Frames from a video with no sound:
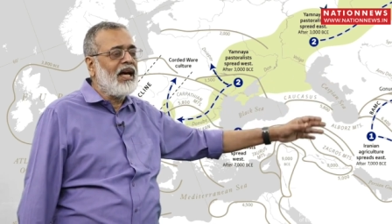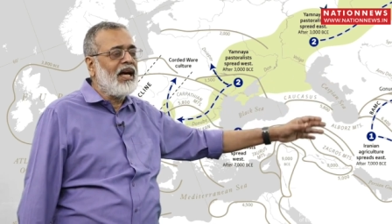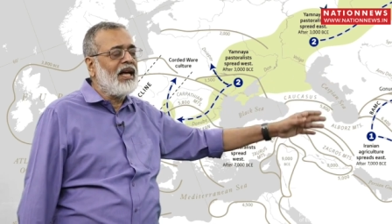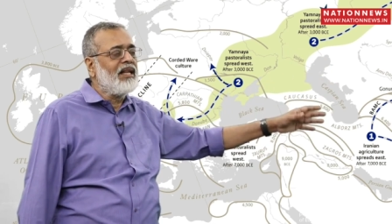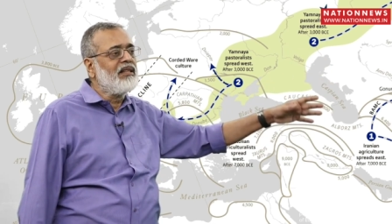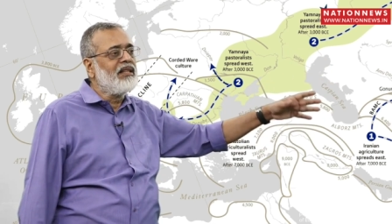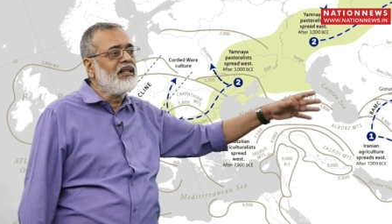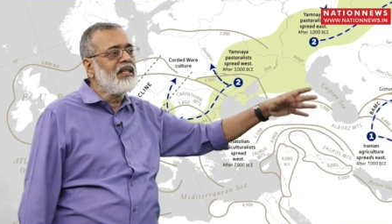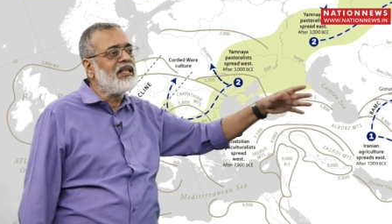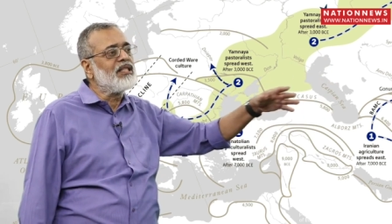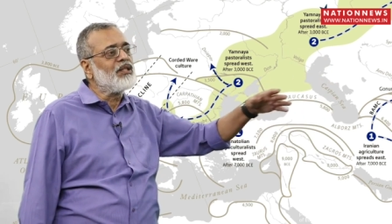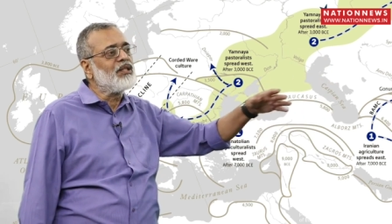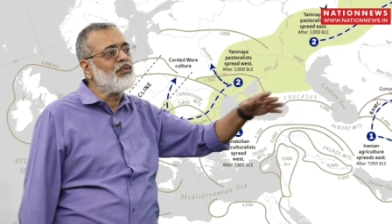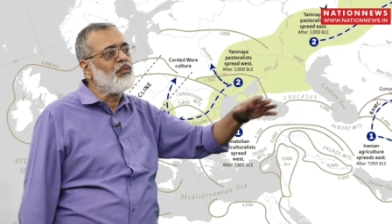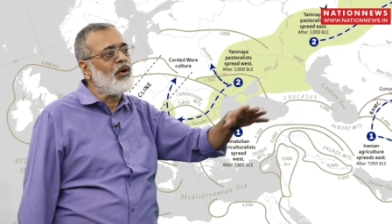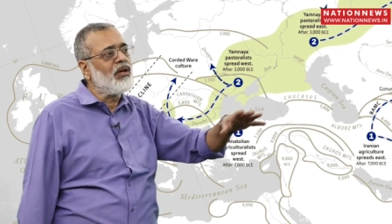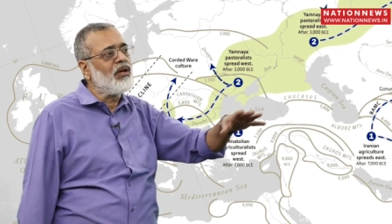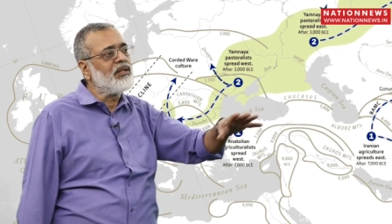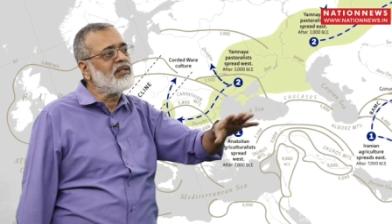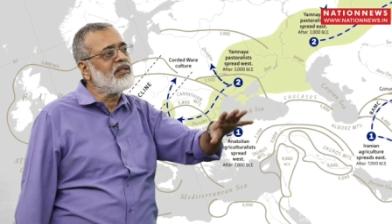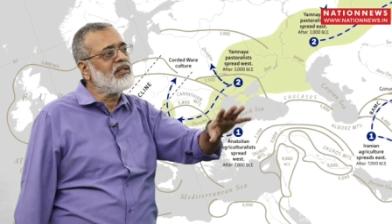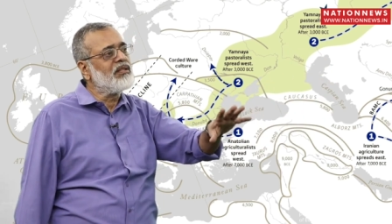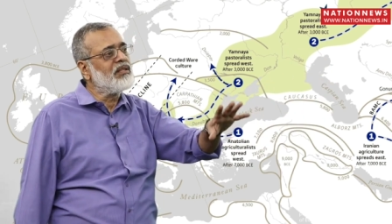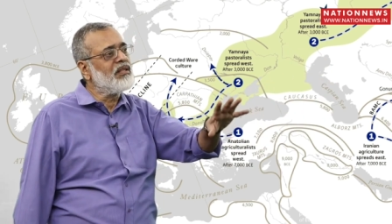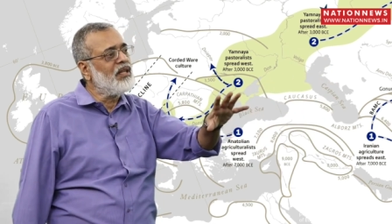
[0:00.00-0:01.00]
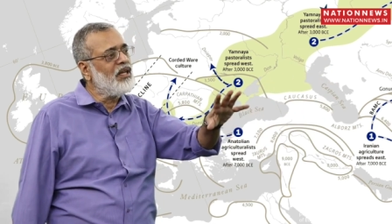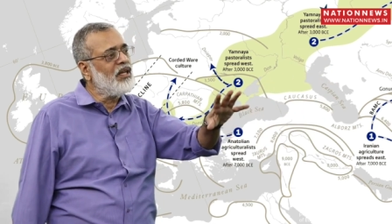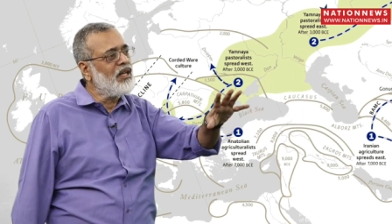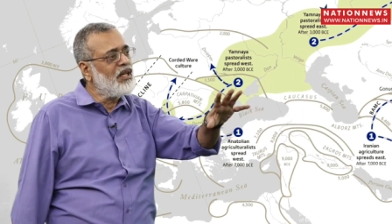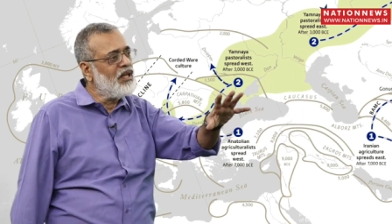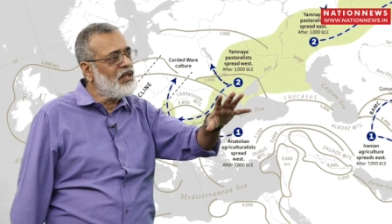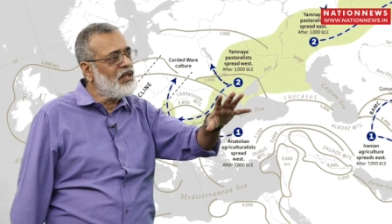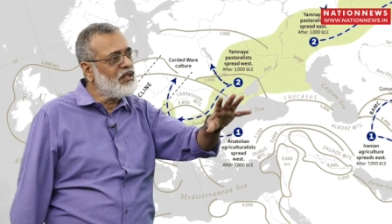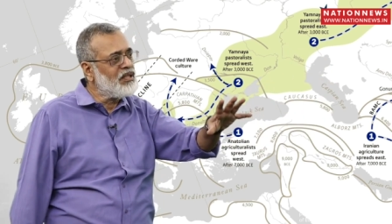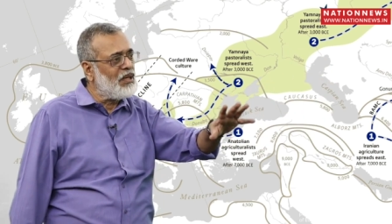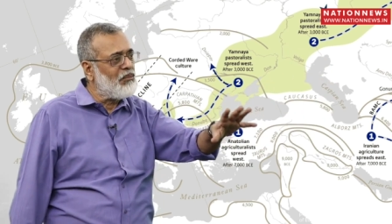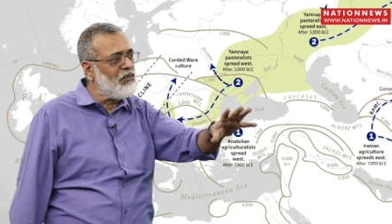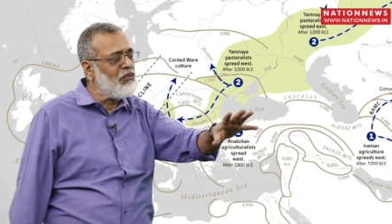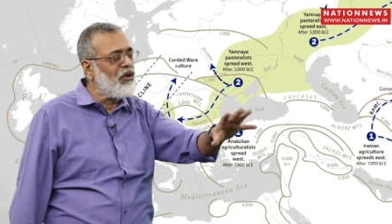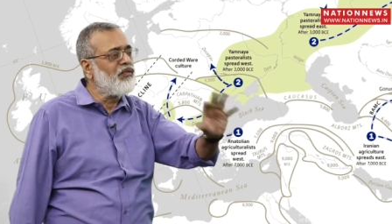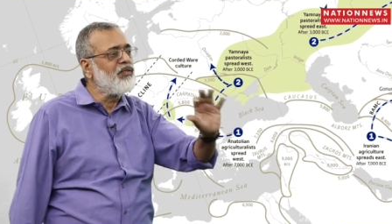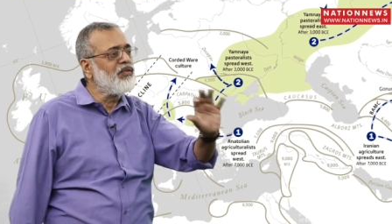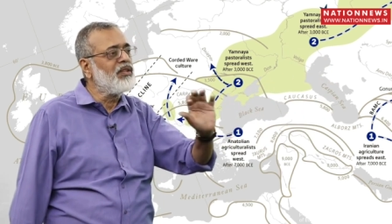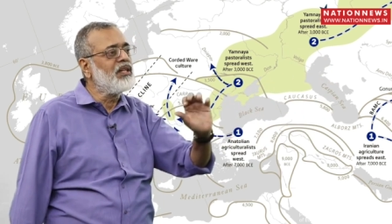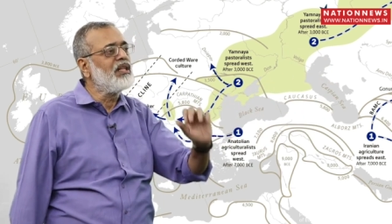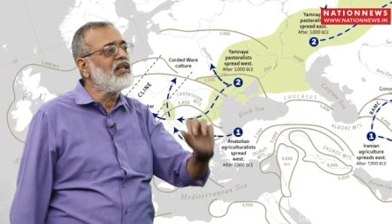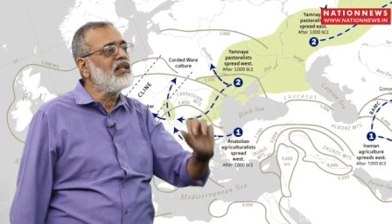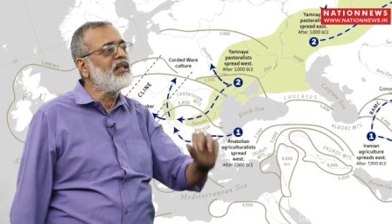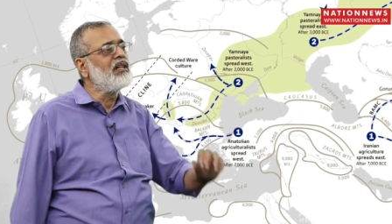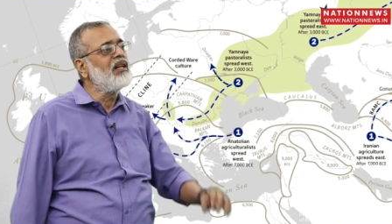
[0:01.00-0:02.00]
And this was uh, some
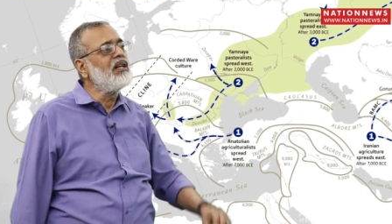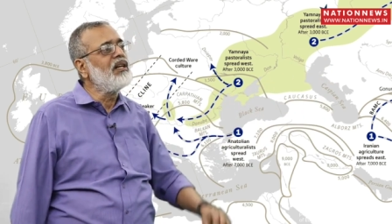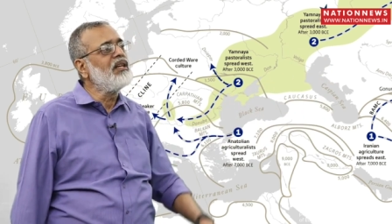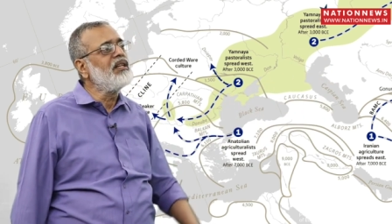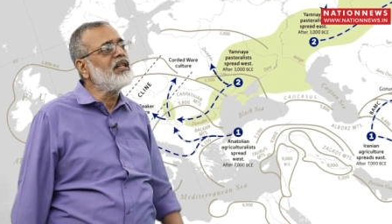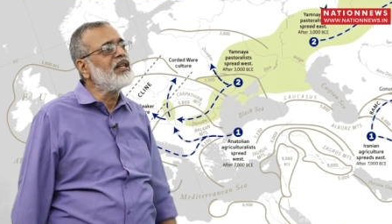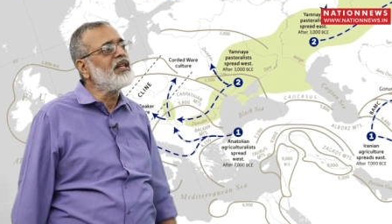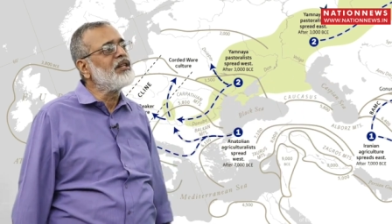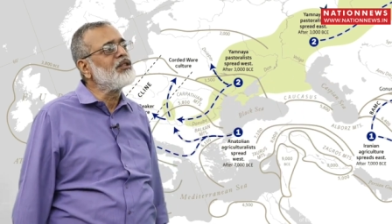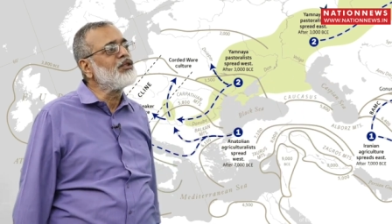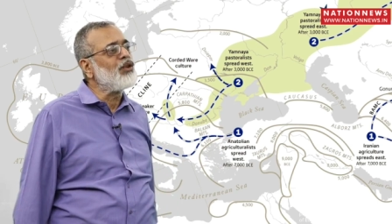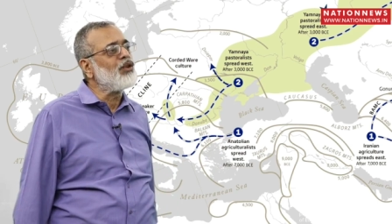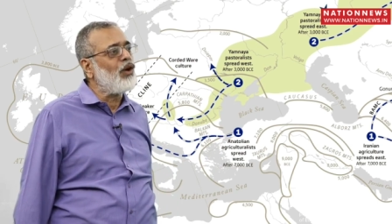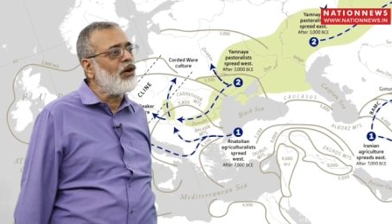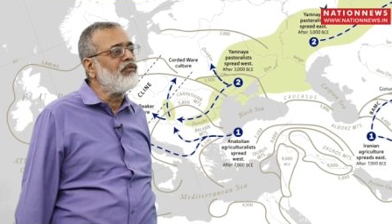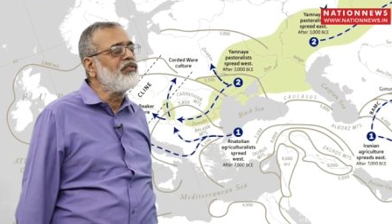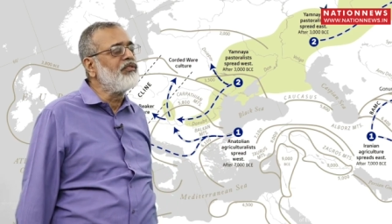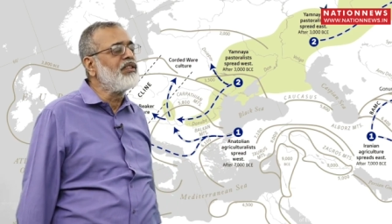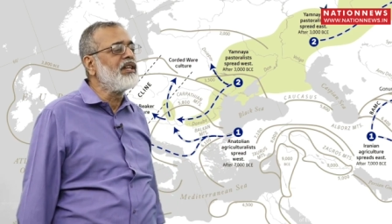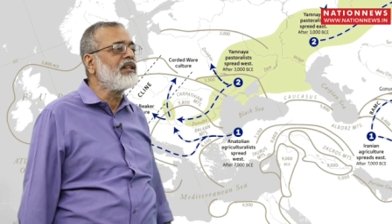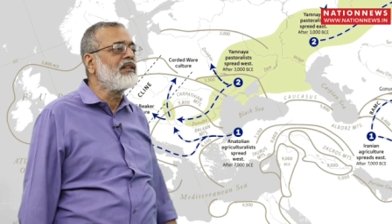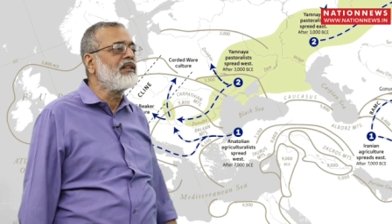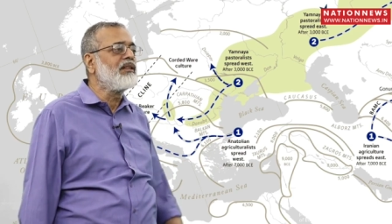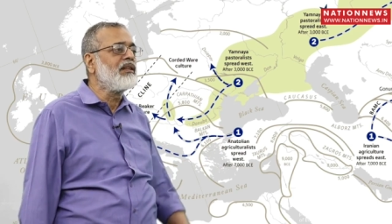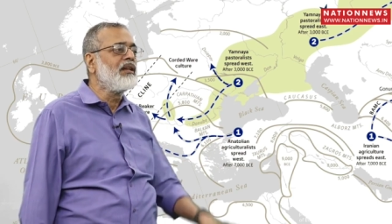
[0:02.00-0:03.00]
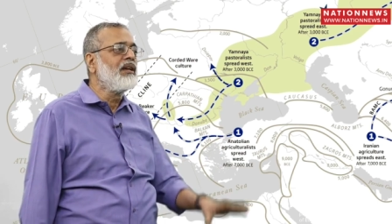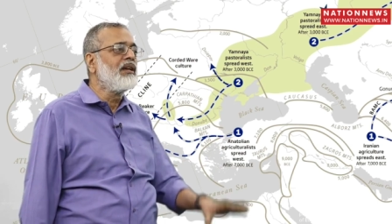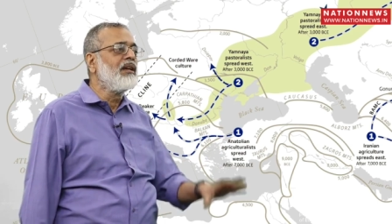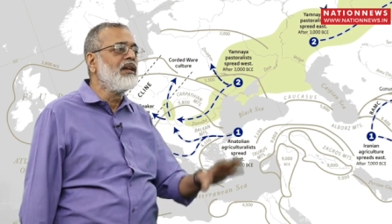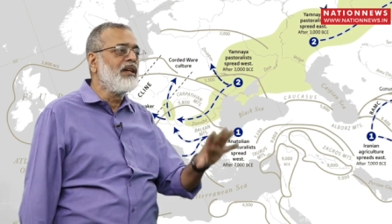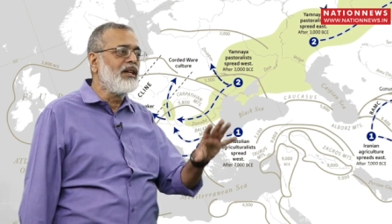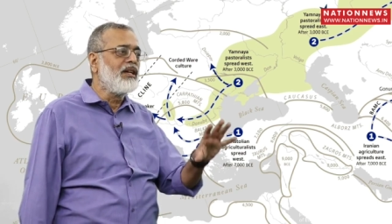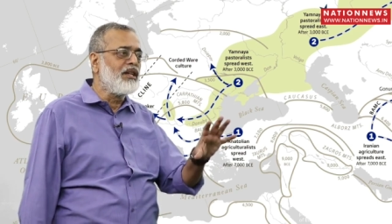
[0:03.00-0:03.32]
of the earlier Soviet